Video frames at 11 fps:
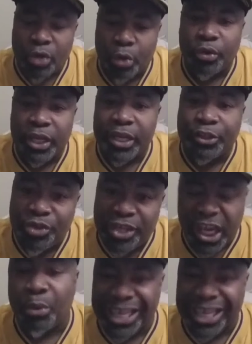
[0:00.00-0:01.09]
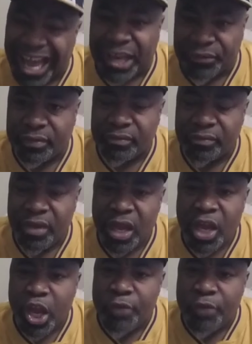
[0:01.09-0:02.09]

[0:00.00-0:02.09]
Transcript: through and that you deal with in life, if you